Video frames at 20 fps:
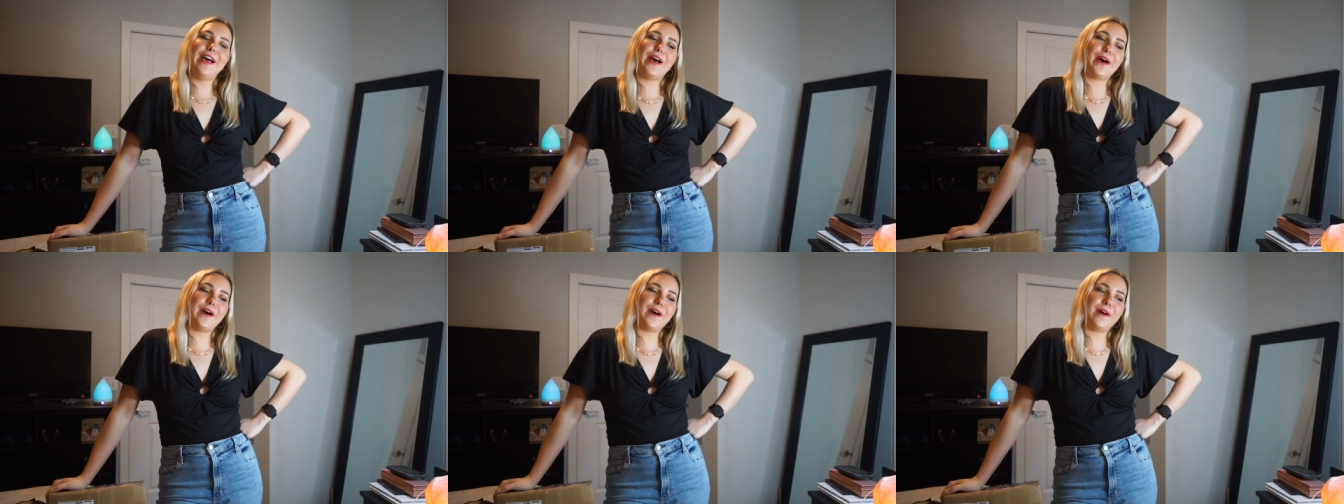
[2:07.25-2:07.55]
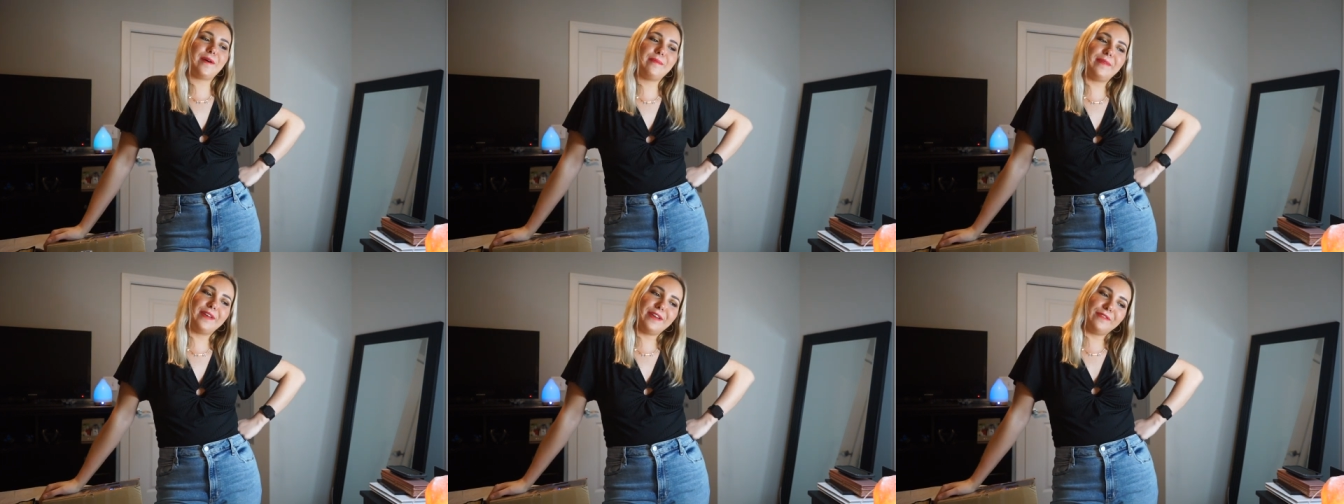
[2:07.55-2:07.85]

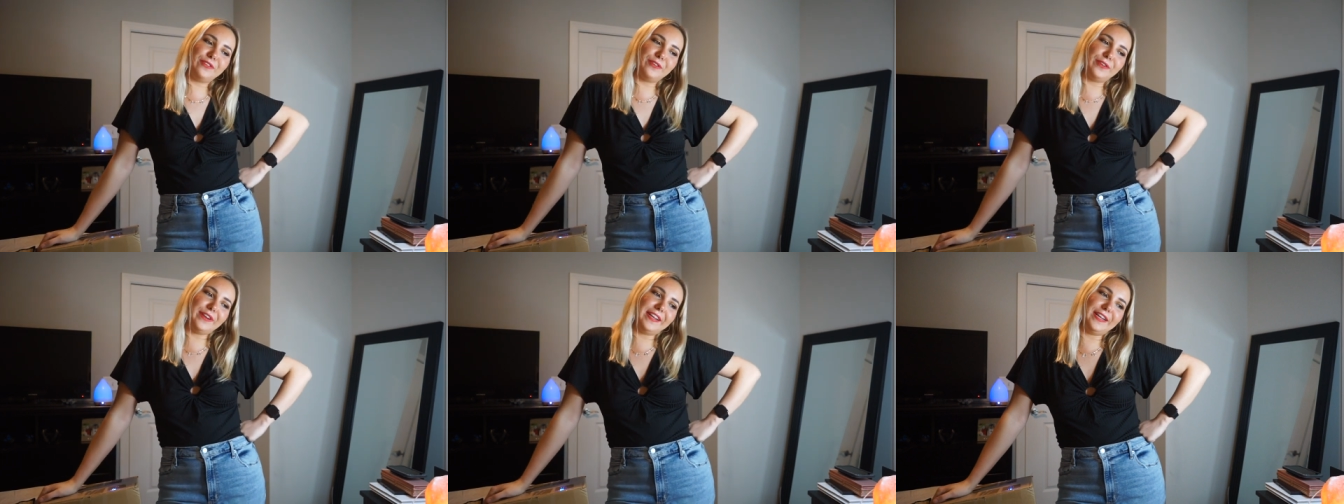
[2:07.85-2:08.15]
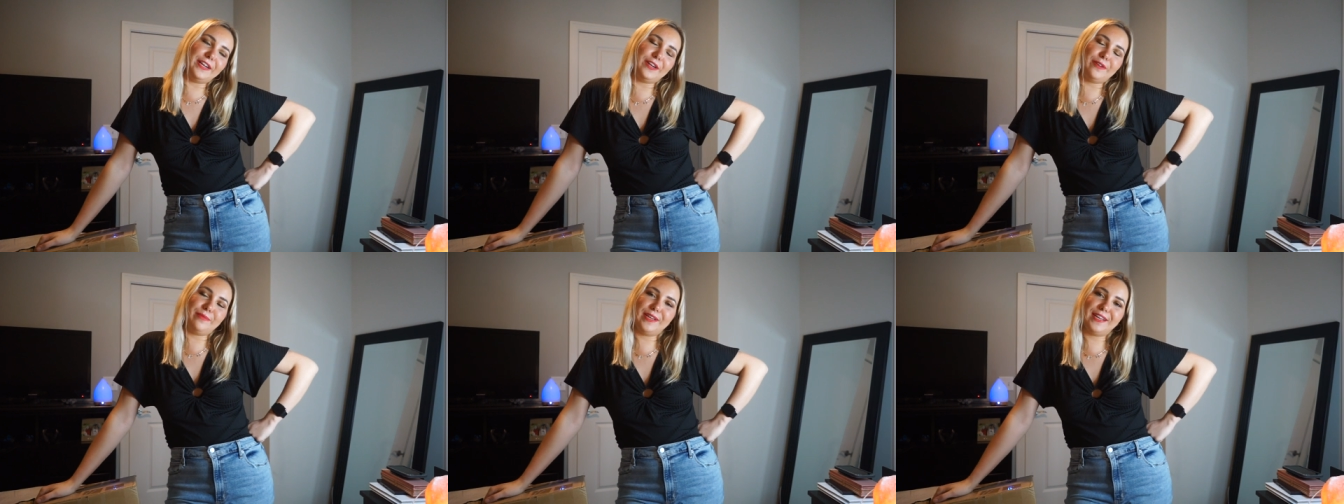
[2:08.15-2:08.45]
Um, if you're
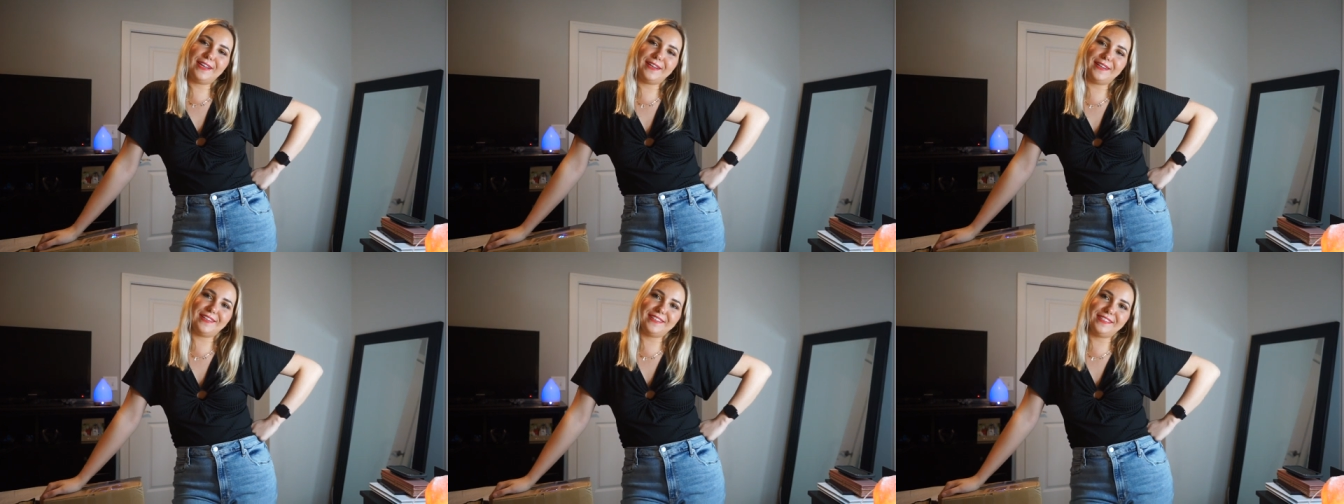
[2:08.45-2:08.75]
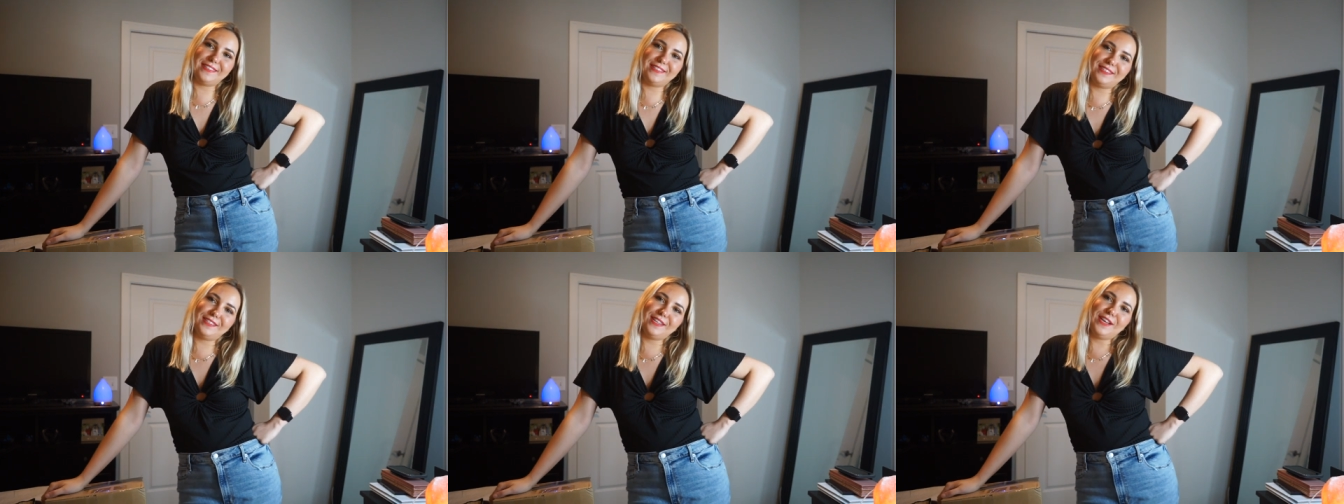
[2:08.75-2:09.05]
here
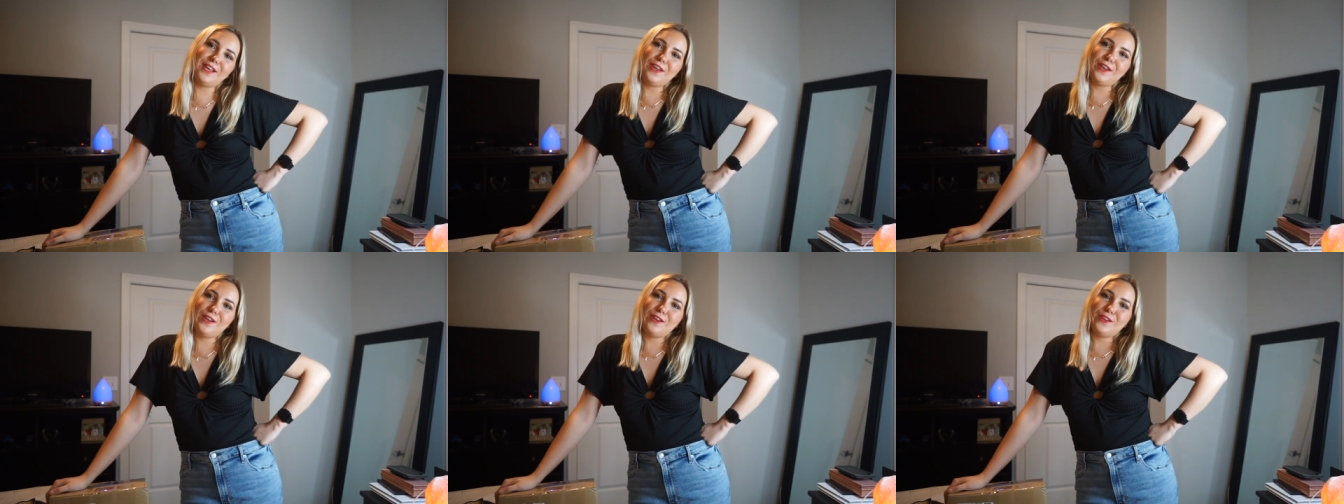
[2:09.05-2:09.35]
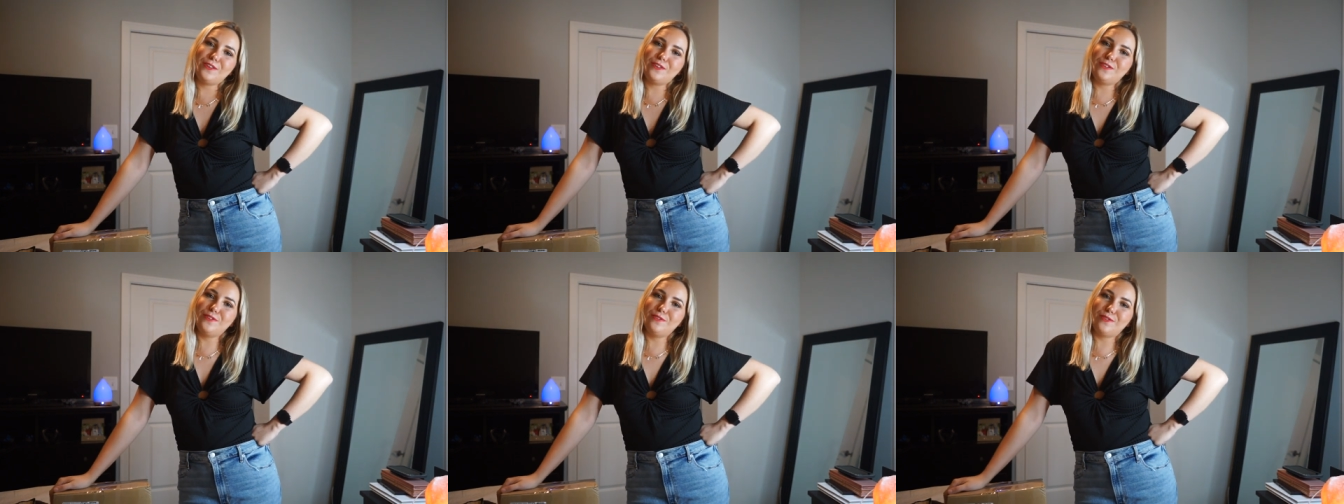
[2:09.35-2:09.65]
because
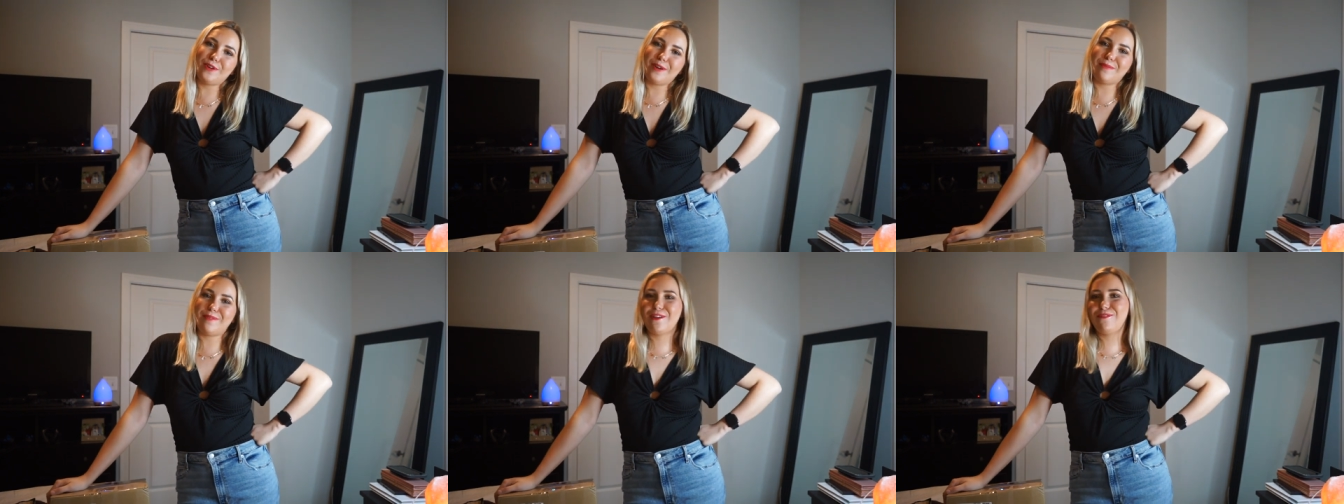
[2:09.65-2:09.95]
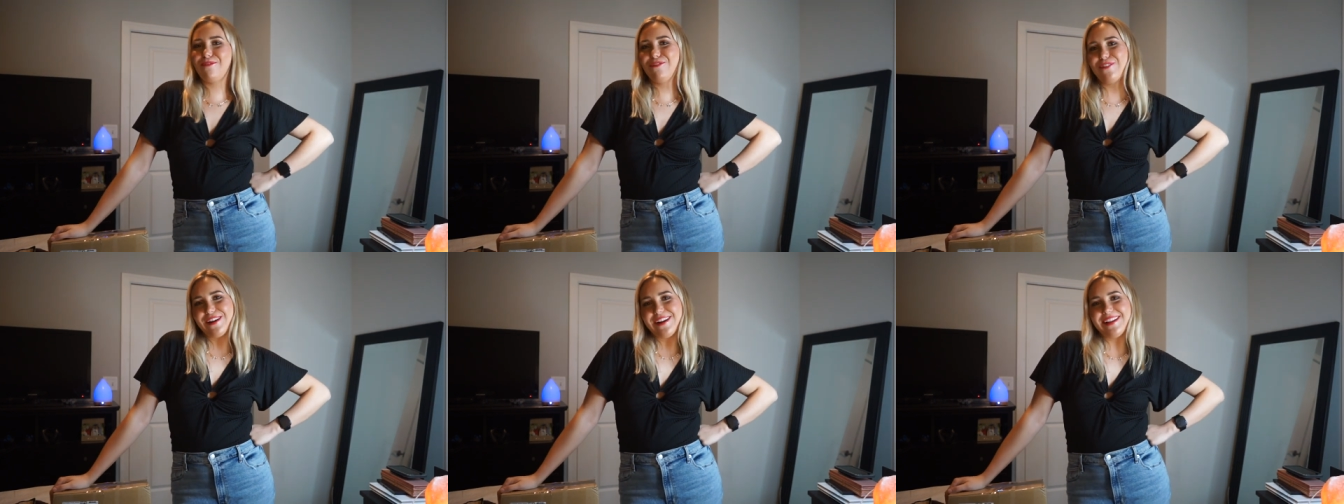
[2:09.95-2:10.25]
you are my
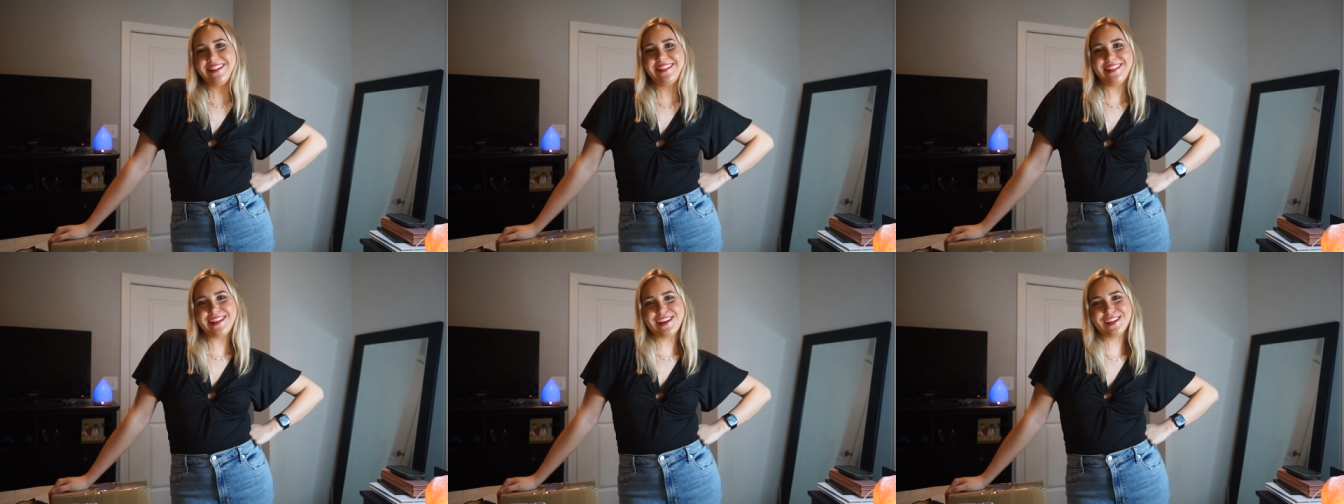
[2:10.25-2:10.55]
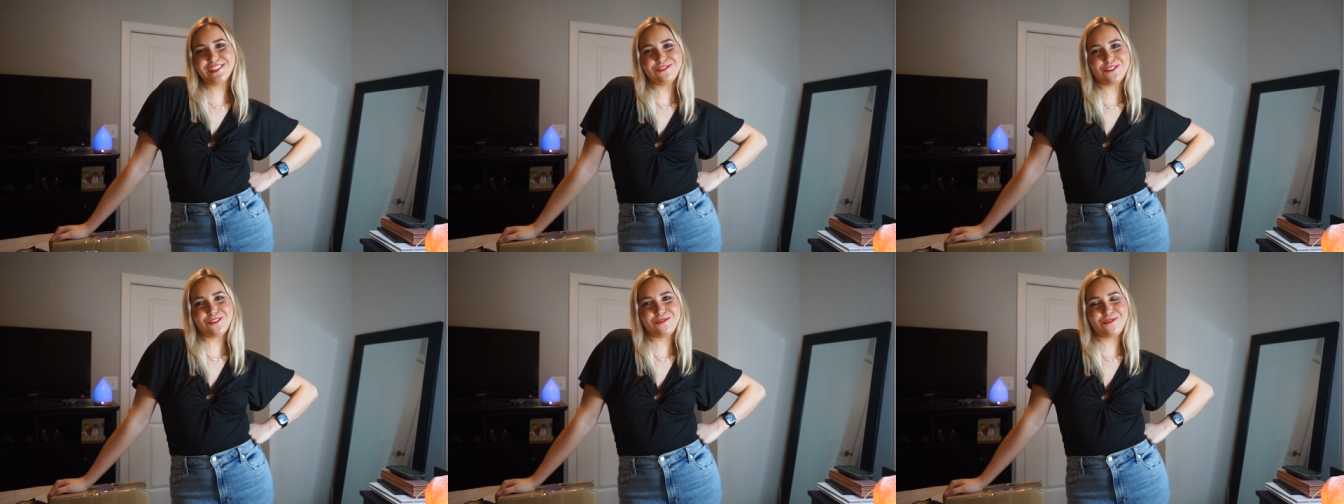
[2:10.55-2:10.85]
friend,
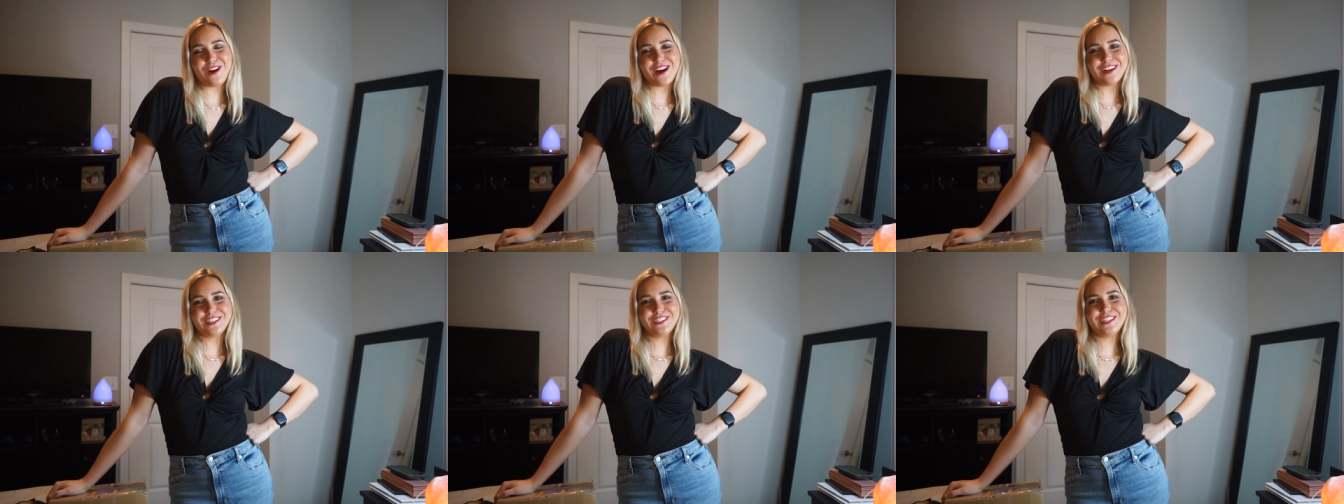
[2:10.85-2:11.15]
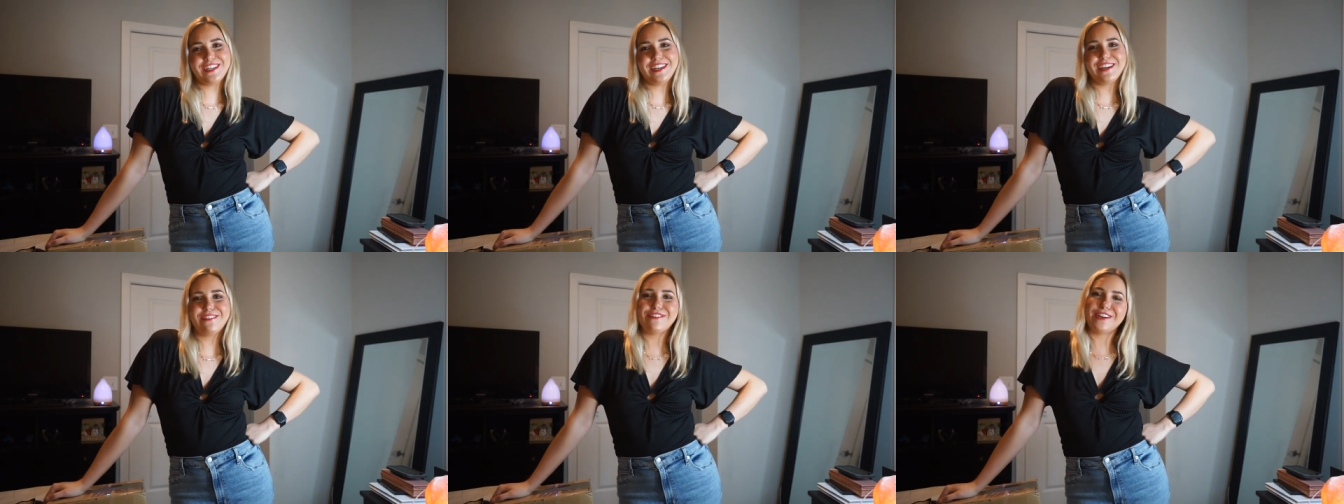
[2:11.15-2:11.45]
thanks for watching.